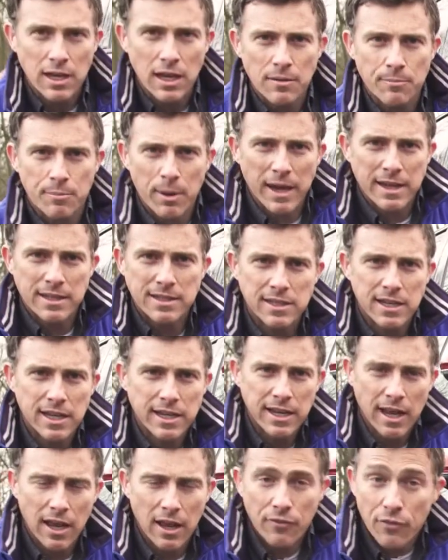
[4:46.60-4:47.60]
get them painted
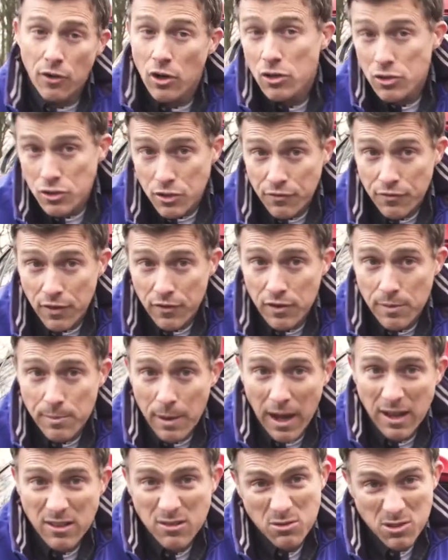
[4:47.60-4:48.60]
in yellow for
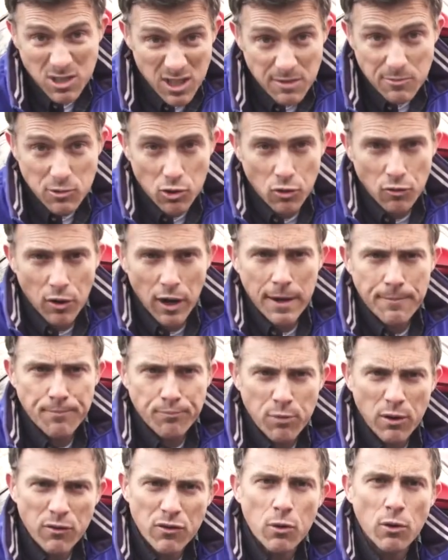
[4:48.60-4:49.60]
£150, which seems all right.
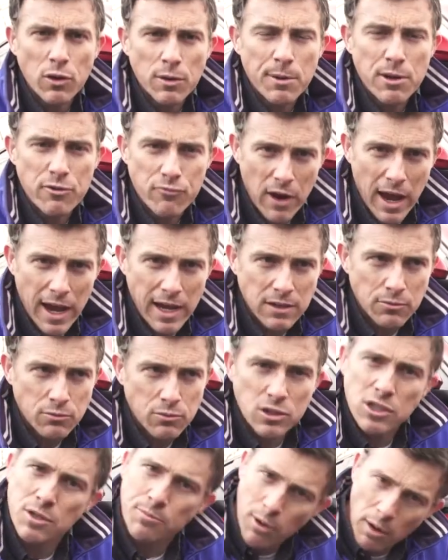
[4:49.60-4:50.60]
But if you want them in red,
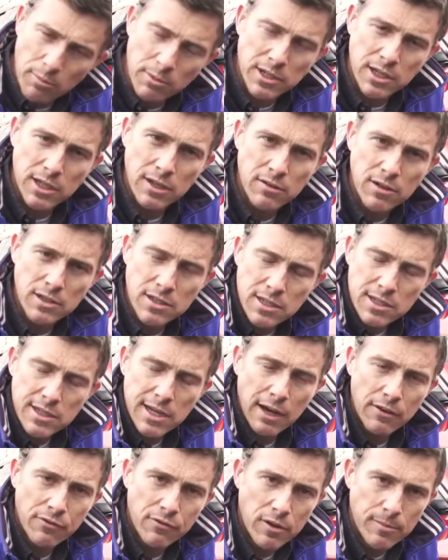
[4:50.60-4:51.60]
which you probably do because it's an
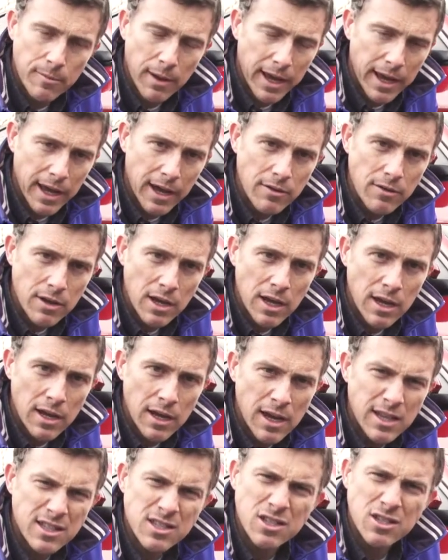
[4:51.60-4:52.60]
Alfa Romeo,
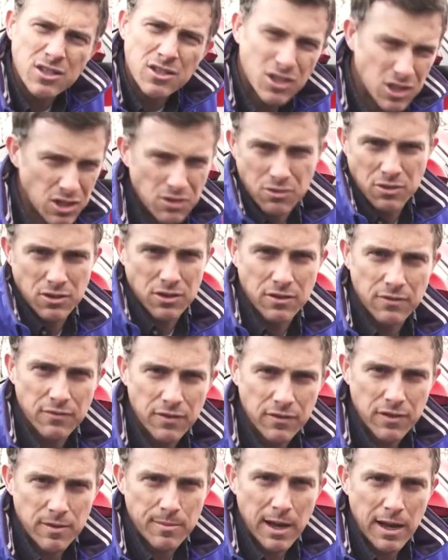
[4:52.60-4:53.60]
it's
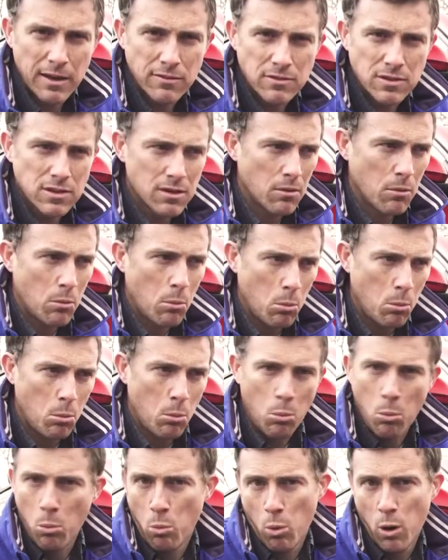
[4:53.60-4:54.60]
£250.
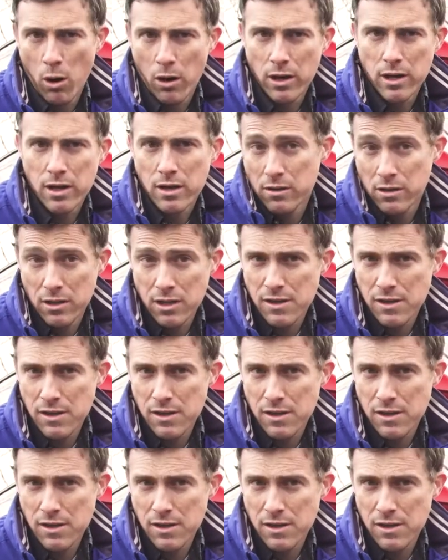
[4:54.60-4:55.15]
Why the